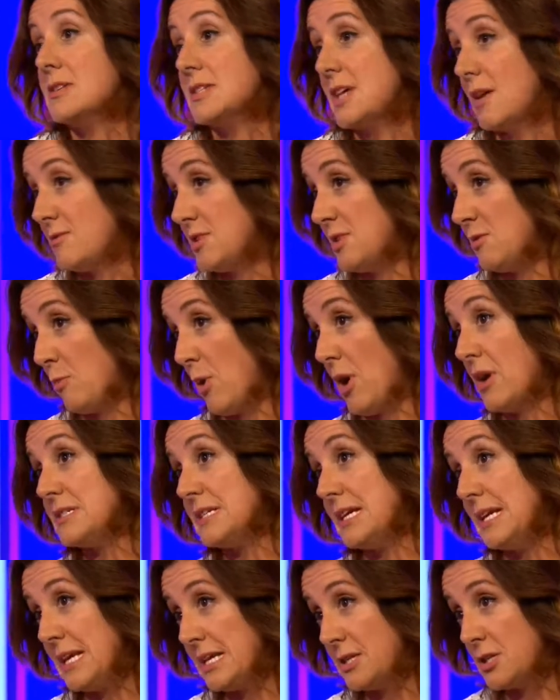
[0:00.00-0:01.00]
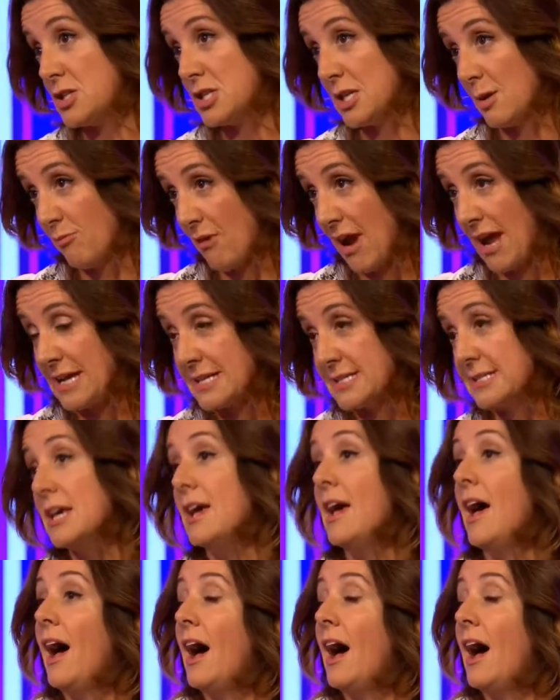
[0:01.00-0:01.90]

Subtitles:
Conservative Party leadership race.